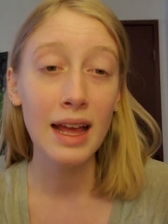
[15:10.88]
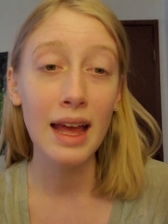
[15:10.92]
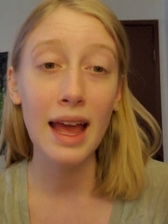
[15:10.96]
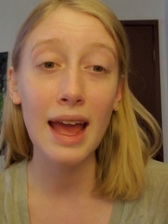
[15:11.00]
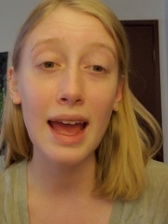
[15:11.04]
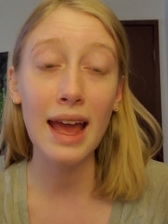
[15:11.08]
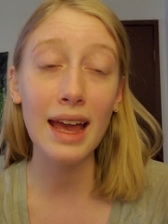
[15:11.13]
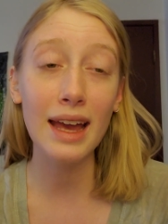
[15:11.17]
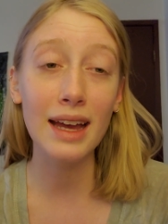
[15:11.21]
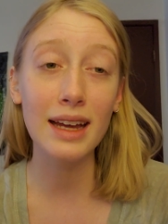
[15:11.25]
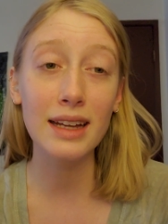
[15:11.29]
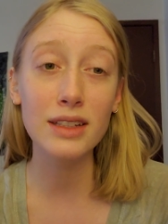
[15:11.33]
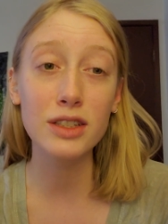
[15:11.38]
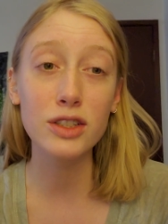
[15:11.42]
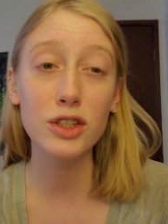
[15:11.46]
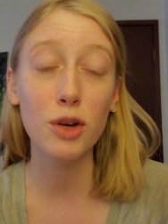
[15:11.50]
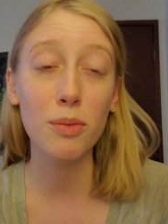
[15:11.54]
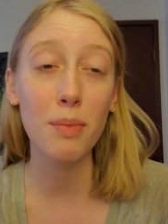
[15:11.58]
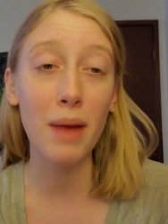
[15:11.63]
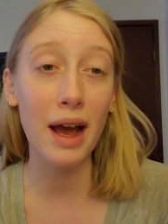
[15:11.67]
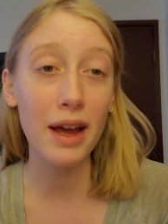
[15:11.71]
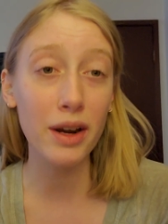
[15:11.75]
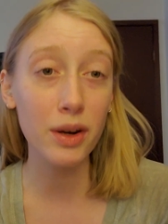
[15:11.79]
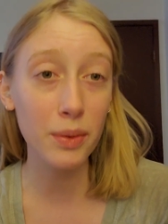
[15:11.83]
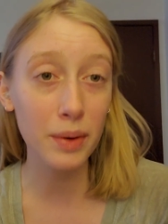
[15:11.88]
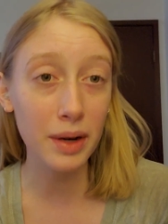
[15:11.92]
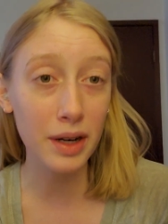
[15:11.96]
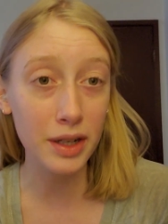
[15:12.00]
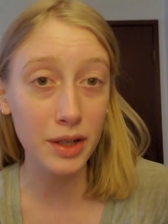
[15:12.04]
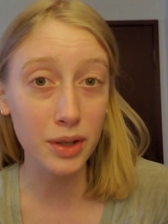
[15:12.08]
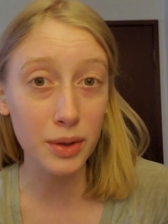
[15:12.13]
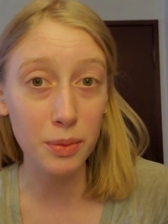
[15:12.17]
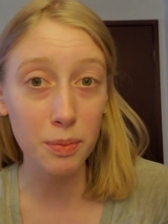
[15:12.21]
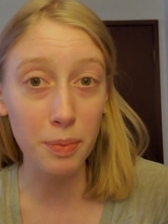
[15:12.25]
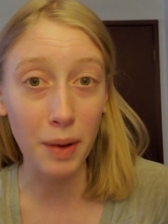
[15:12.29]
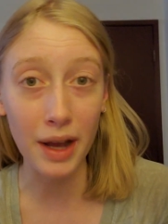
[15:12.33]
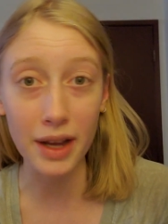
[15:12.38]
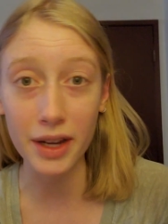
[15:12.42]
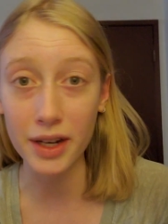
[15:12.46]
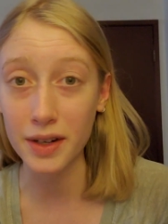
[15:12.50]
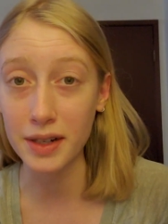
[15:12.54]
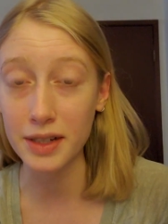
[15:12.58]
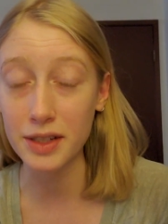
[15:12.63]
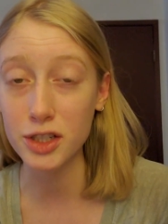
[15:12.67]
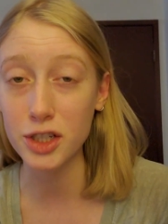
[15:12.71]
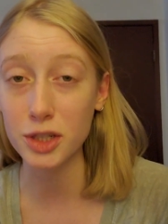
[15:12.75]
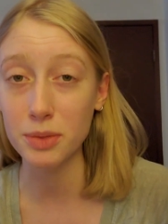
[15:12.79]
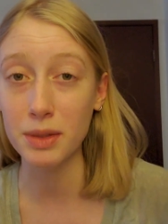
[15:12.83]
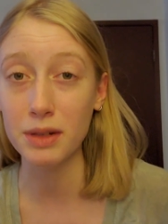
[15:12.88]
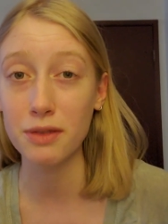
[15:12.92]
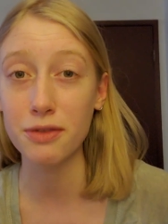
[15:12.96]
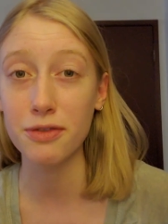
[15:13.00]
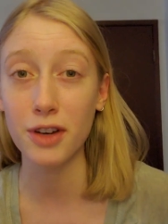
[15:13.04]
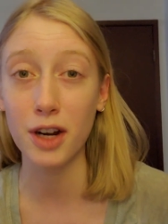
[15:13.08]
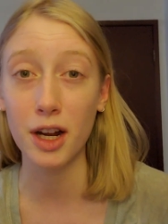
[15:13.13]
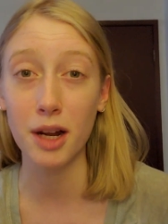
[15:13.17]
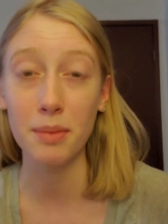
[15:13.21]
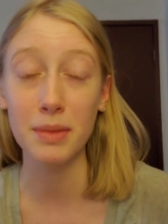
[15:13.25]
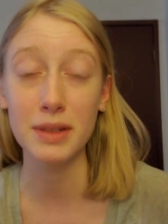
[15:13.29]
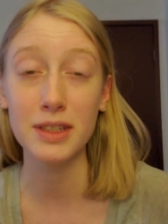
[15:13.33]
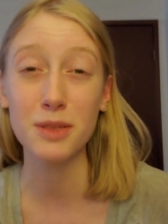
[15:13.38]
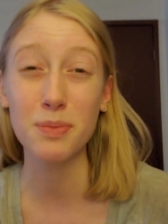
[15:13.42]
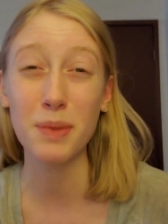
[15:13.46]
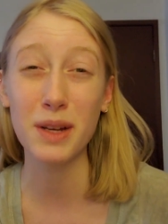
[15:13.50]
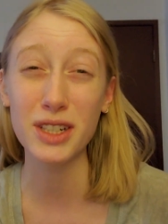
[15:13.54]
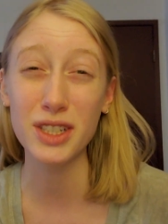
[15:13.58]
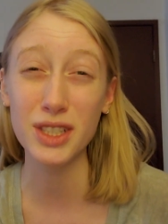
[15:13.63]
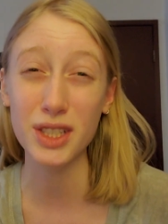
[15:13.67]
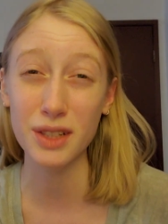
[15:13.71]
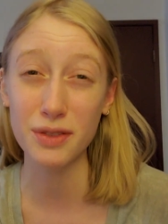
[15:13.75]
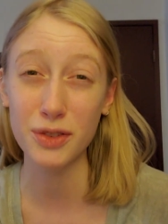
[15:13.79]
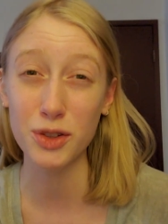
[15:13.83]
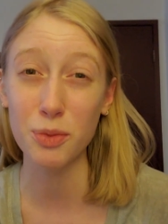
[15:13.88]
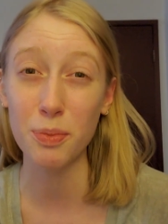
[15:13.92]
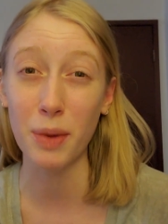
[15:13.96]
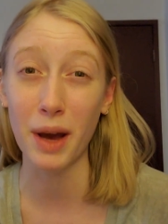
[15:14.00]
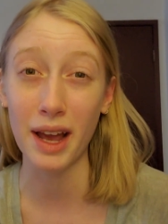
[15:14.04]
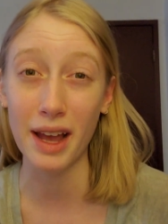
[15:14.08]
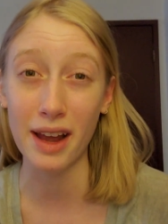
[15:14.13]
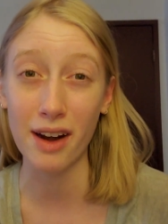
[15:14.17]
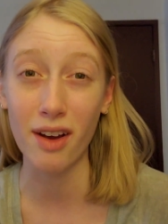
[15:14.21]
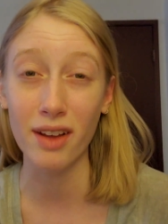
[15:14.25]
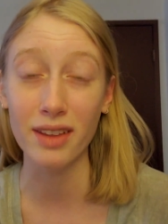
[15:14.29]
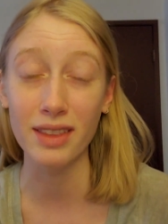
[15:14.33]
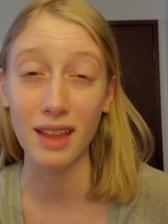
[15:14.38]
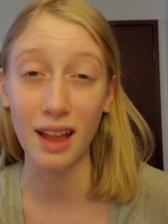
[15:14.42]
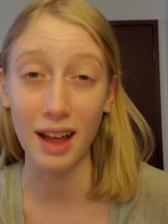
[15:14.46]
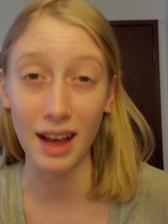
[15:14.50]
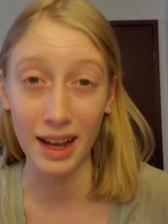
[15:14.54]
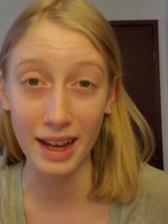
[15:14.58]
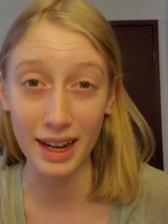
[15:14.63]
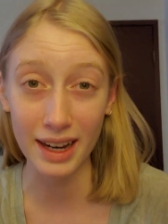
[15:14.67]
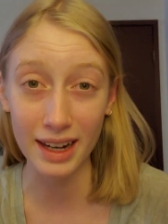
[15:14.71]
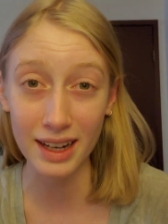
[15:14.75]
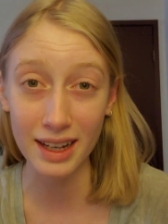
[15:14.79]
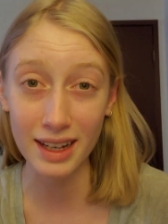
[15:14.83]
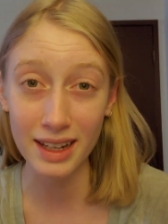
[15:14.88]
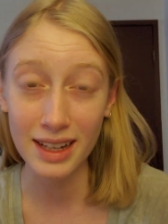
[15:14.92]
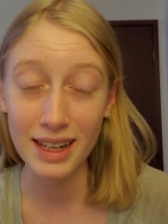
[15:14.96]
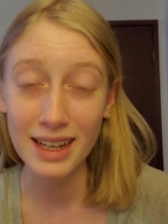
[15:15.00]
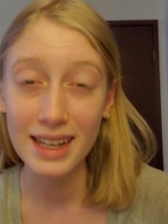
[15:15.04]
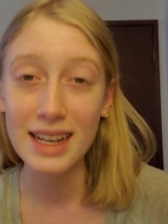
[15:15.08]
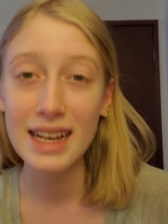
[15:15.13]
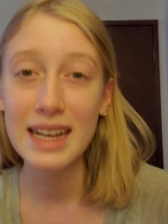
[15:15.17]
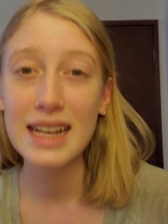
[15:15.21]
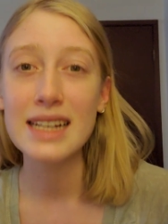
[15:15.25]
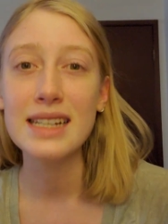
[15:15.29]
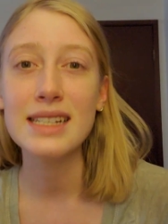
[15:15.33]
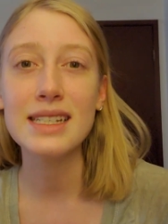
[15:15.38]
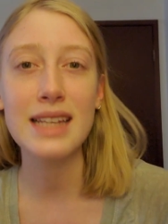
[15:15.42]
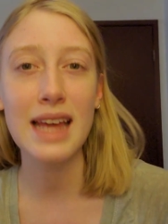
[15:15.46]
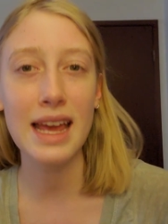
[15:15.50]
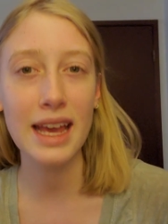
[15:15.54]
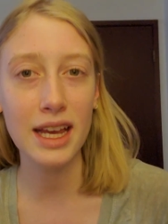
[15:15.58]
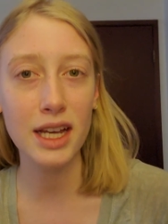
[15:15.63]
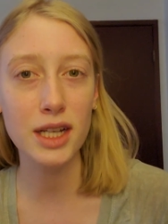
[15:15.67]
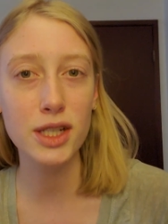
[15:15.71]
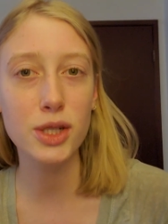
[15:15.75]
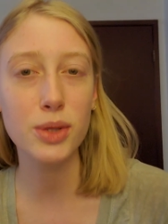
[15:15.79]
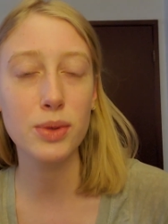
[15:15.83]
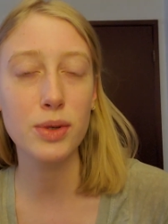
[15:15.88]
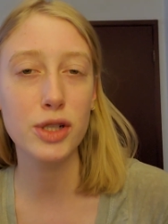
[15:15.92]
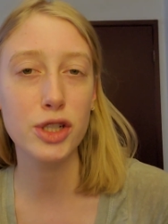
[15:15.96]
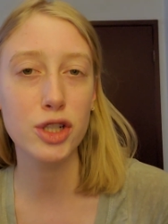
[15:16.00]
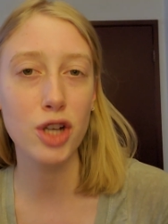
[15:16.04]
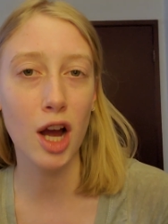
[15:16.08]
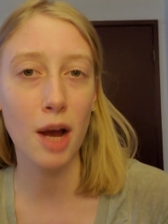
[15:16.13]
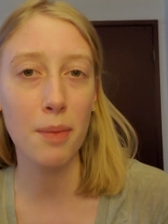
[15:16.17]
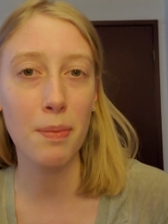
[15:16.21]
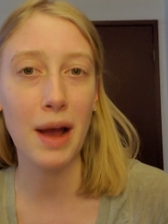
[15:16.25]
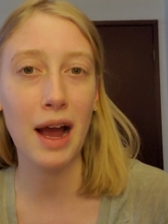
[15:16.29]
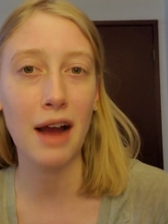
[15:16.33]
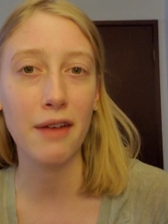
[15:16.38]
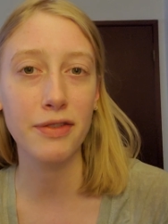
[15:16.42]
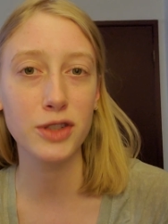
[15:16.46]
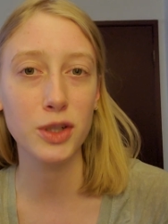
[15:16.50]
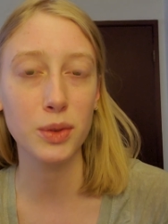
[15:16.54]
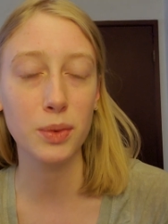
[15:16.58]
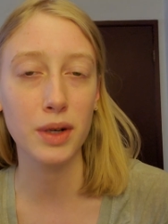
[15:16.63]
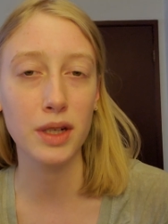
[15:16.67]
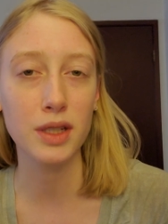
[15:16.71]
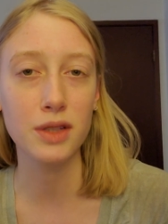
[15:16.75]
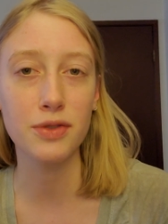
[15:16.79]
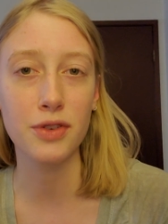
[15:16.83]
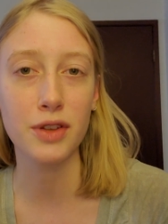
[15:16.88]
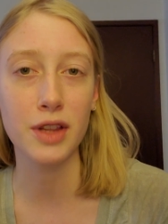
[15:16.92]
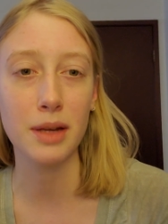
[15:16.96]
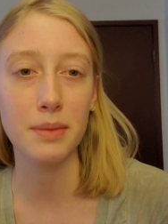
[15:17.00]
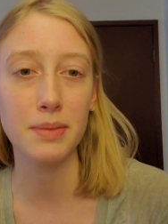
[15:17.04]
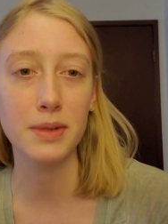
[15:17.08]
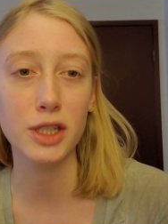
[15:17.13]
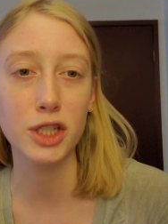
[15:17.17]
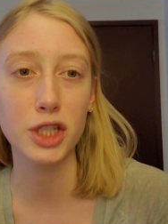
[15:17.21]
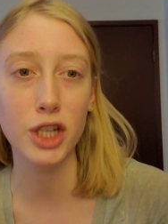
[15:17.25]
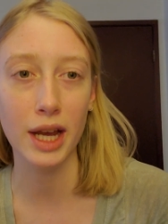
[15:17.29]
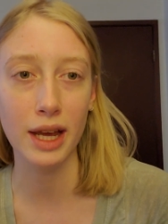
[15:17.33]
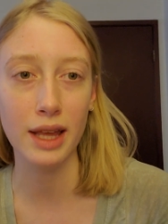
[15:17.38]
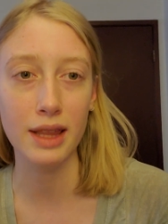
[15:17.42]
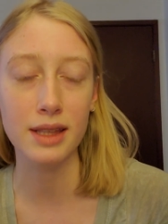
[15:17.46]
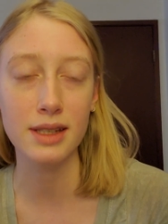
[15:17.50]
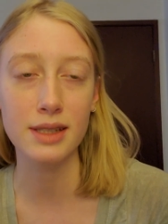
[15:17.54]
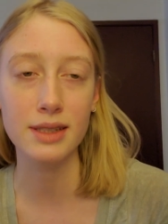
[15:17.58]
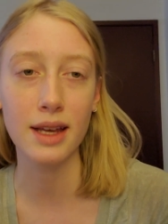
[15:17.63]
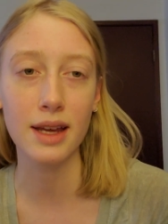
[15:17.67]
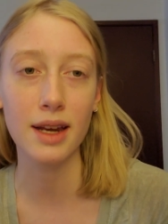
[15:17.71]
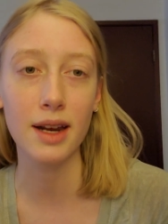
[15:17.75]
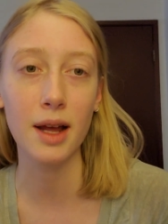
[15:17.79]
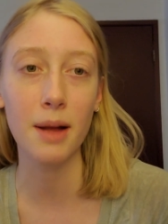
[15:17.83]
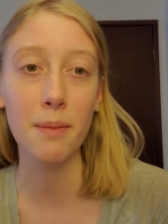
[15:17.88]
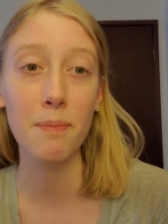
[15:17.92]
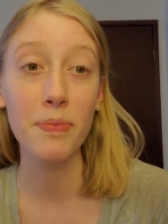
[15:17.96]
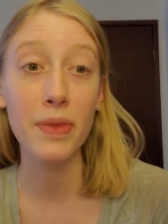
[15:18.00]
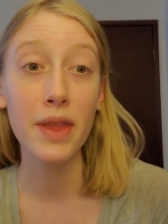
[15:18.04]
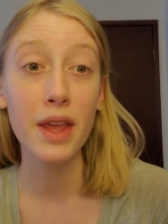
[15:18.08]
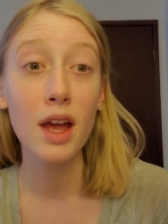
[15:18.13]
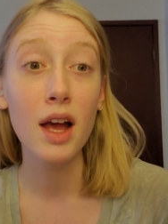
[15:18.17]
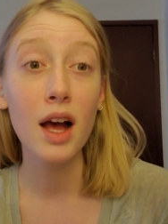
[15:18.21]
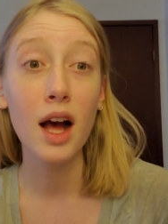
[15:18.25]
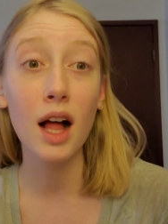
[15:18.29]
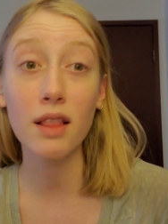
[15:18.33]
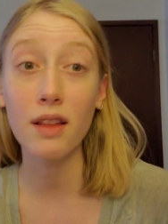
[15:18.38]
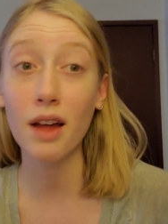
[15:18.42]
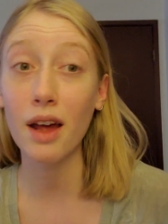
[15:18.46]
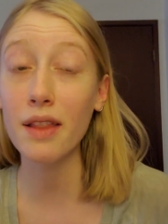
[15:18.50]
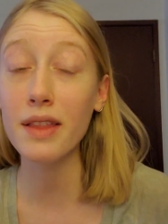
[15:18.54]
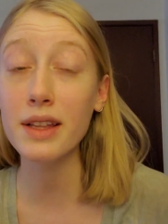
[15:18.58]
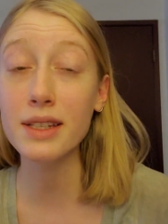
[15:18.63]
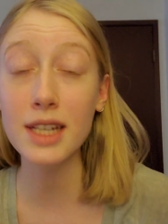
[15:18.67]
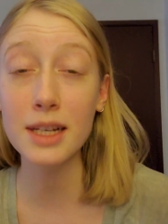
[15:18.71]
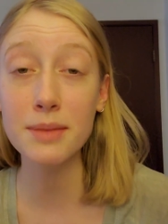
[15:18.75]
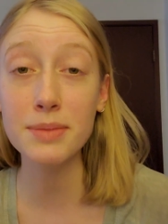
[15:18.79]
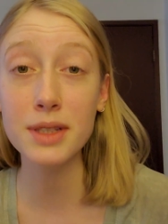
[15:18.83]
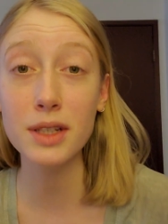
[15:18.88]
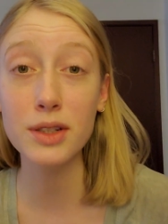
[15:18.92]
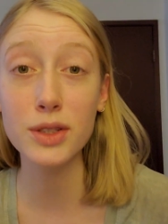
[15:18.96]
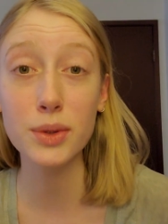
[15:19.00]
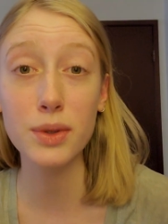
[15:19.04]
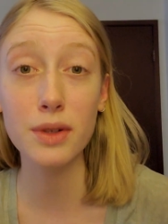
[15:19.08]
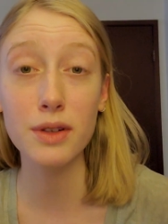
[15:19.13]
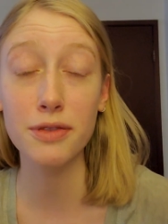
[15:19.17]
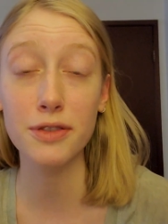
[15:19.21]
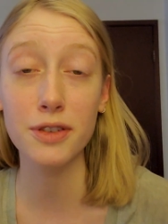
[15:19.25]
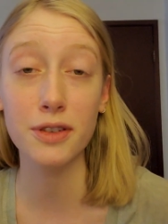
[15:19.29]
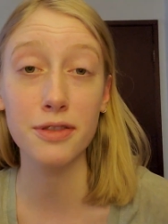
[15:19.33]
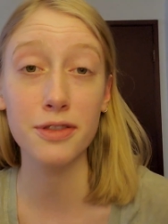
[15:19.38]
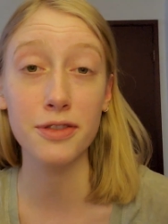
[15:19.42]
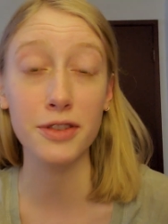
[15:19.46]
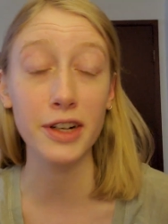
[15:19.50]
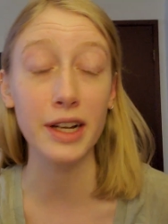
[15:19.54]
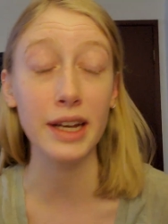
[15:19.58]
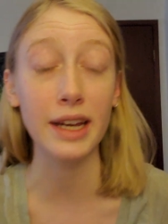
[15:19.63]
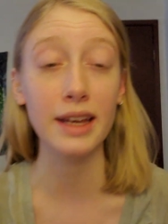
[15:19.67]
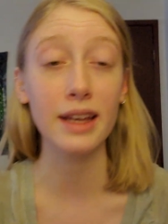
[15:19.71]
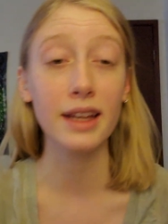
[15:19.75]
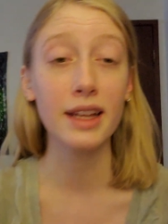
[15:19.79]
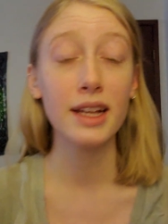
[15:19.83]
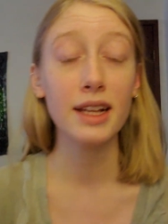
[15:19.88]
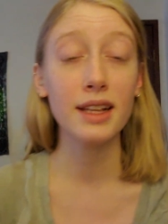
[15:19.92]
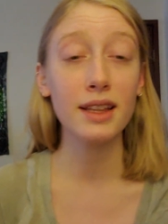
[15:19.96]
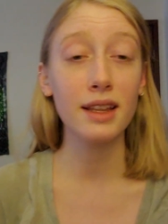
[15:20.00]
And no matter where you buy your instrument from, especially if you buy it online, take it to a shop afterwards for them to check the setup. A lot of the times they'll do it for free.